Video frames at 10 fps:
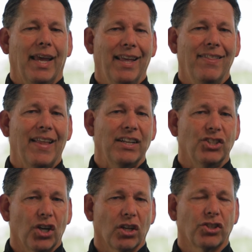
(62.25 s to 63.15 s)
In that
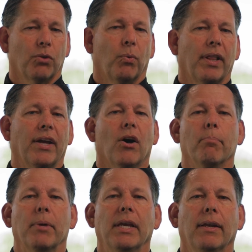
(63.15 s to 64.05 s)
junction where they all
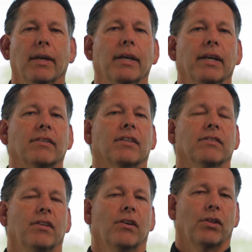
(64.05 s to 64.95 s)
meet is
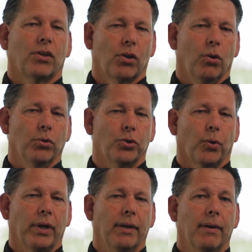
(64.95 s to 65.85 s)
considered the cold
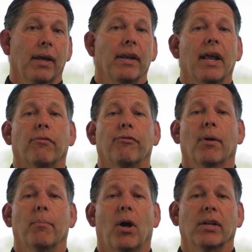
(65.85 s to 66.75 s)
joint. Now
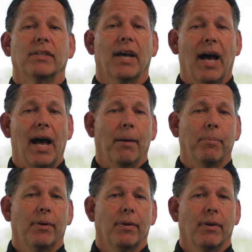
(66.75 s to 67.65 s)
from on top
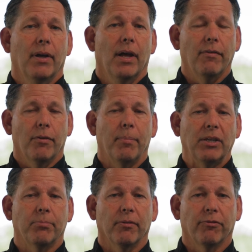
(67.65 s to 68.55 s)
of the
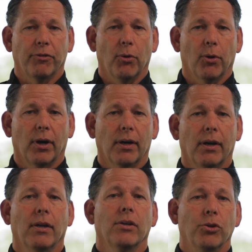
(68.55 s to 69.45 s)
basement floor,
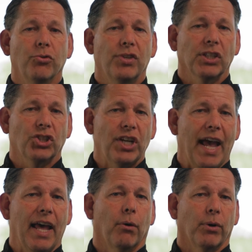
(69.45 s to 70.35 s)
you see a
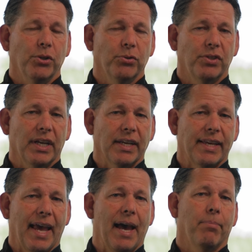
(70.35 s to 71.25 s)
shadow or you see a
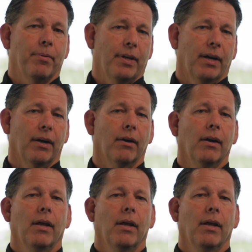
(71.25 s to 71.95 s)
gap there.